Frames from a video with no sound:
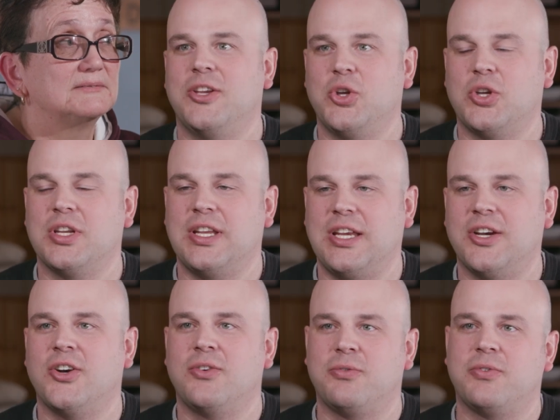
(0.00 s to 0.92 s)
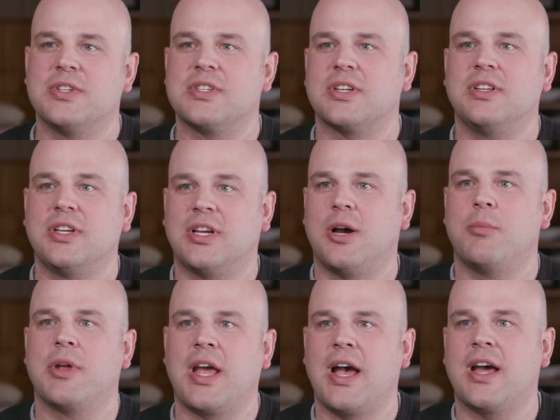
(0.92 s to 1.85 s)
You could hear it physically
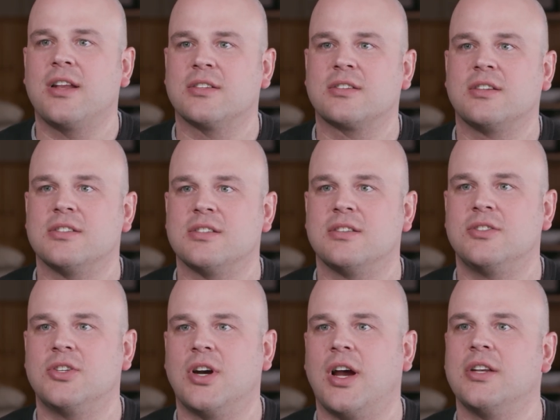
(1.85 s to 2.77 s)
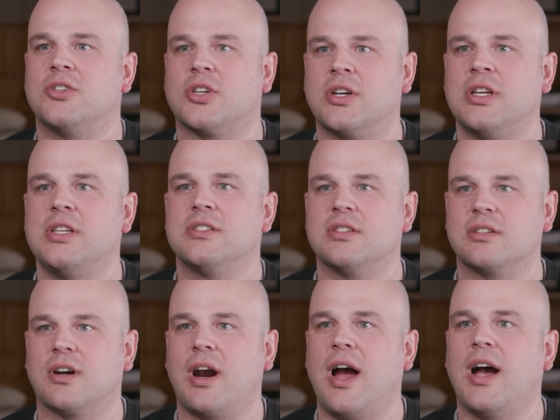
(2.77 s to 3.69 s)
coming at us because of the dry trees
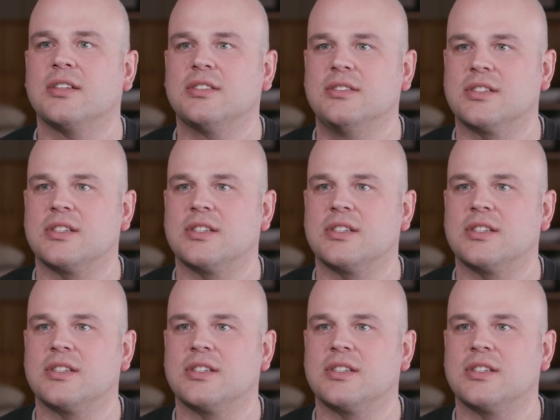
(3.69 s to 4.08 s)
and grass and